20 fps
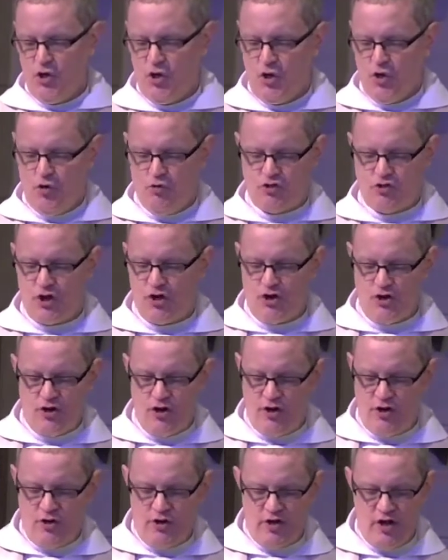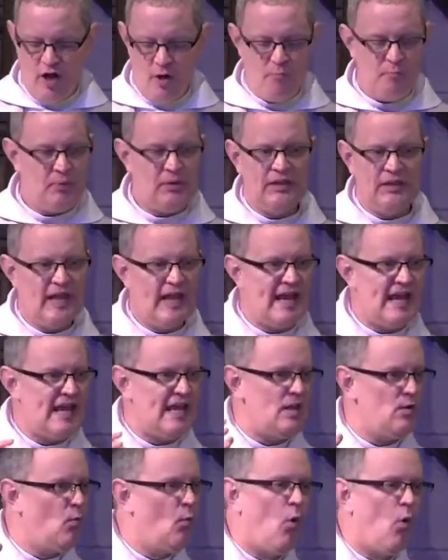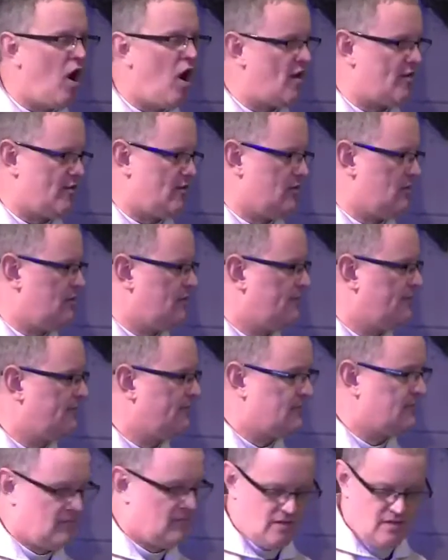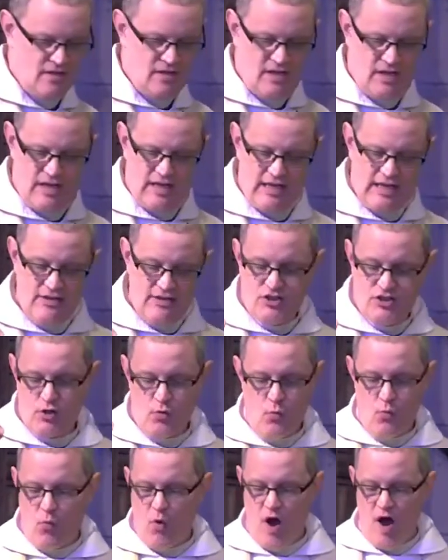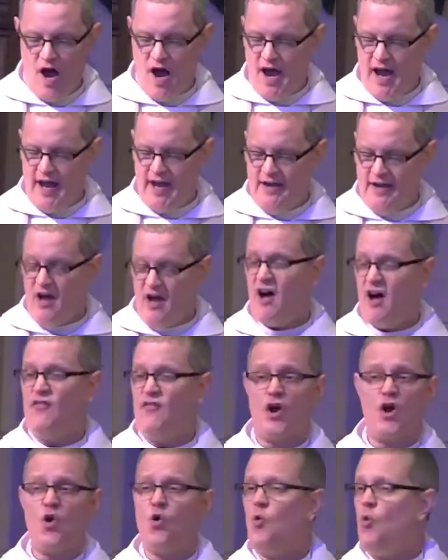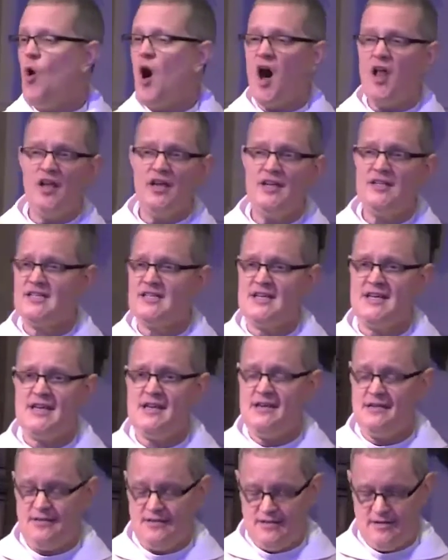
who turned plain water into wine of a quality